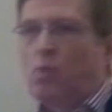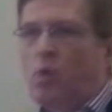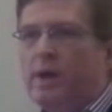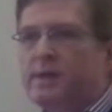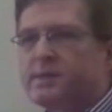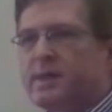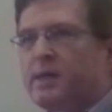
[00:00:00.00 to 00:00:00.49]

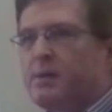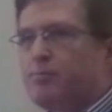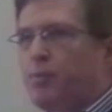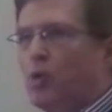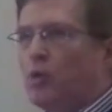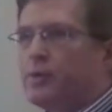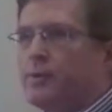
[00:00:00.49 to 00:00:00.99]
Why is that
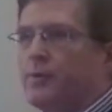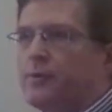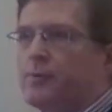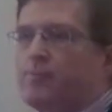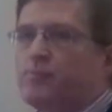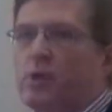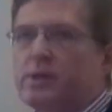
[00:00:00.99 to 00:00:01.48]

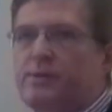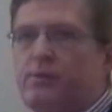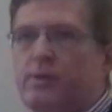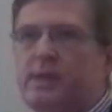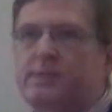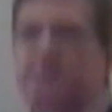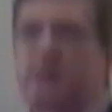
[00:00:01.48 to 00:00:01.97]
important? Well, I'll give
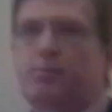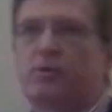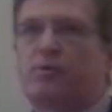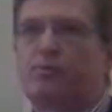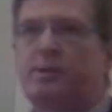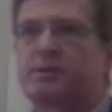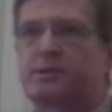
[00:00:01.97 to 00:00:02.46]
you an
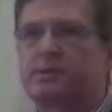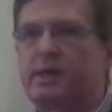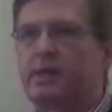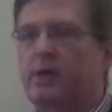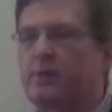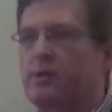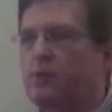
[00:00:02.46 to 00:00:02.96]
example of a business
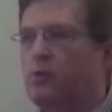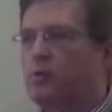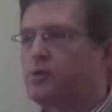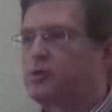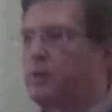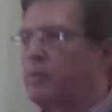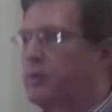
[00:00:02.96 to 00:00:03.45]
I know in
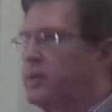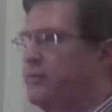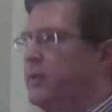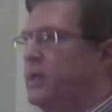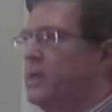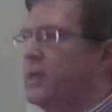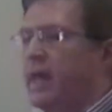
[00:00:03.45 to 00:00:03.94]
Yorkshire. I won't
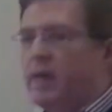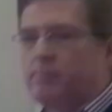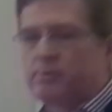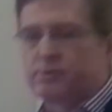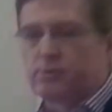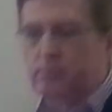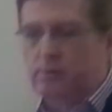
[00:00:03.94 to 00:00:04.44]
give any
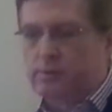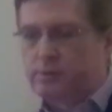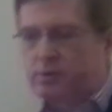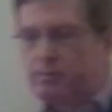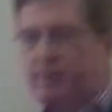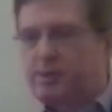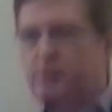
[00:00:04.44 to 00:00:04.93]
names or
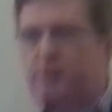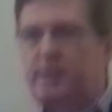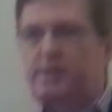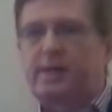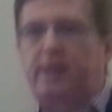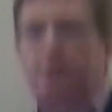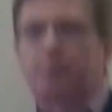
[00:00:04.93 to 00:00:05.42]
too much
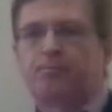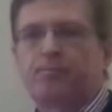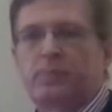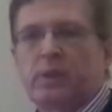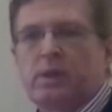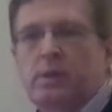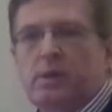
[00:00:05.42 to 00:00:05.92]
detail.
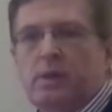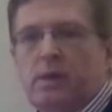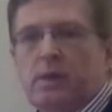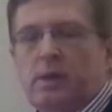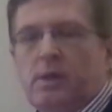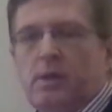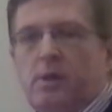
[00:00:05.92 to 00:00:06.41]

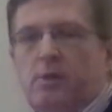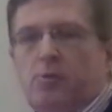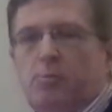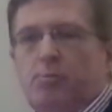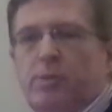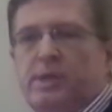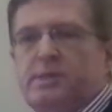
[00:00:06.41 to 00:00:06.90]

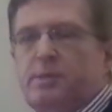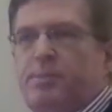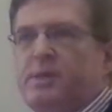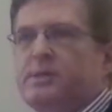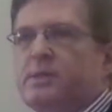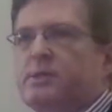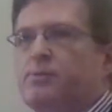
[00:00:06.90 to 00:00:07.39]
But it's a
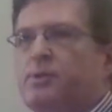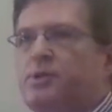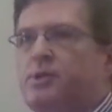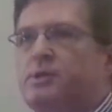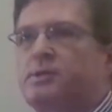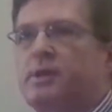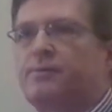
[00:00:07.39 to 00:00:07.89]
business
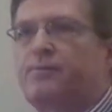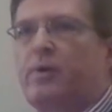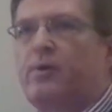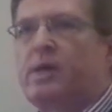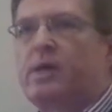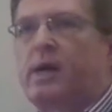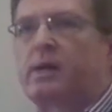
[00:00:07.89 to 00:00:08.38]
which is a
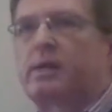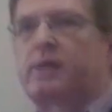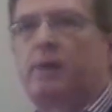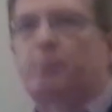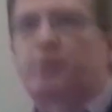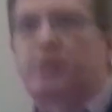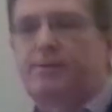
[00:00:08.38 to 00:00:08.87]
very young
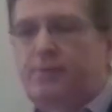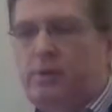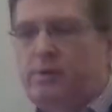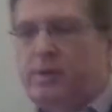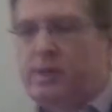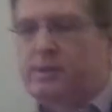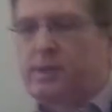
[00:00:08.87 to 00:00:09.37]
company, a
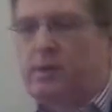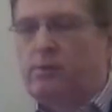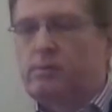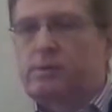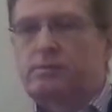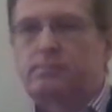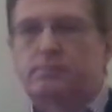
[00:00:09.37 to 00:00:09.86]
few years
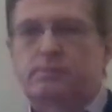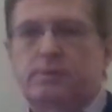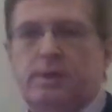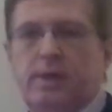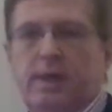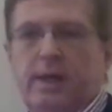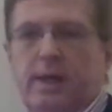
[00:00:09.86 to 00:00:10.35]
old,
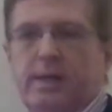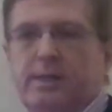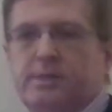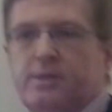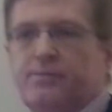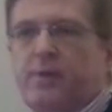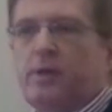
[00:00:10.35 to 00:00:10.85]
and
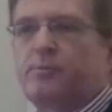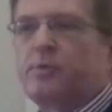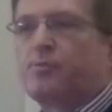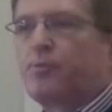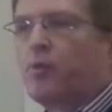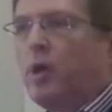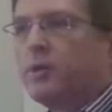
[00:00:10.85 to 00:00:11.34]
has developed
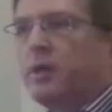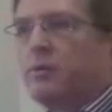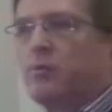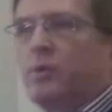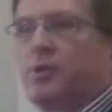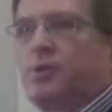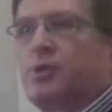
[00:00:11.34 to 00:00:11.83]
a
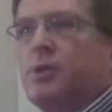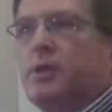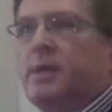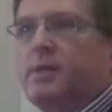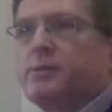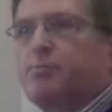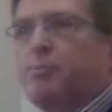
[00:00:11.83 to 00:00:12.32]
product
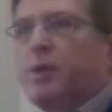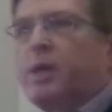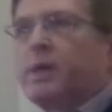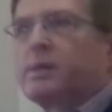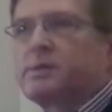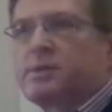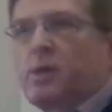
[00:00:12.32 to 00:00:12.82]
which is
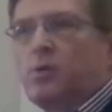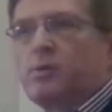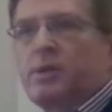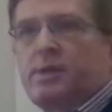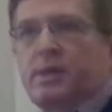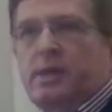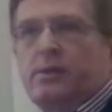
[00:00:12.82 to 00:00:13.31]
being
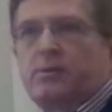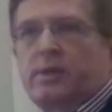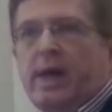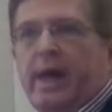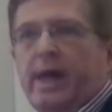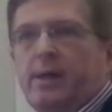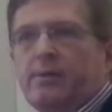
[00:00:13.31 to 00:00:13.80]
sold in the
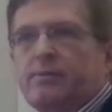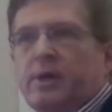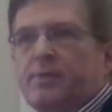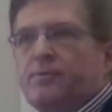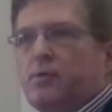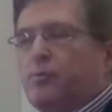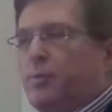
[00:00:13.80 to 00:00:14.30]
UK
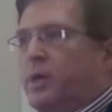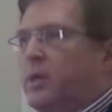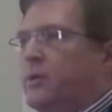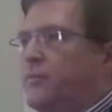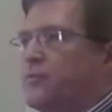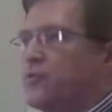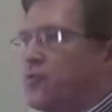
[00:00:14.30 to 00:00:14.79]
after a
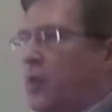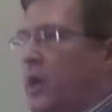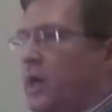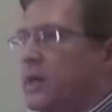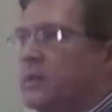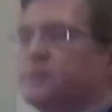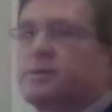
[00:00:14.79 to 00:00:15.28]
period of
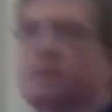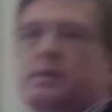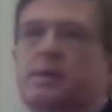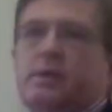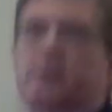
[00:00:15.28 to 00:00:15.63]
trials,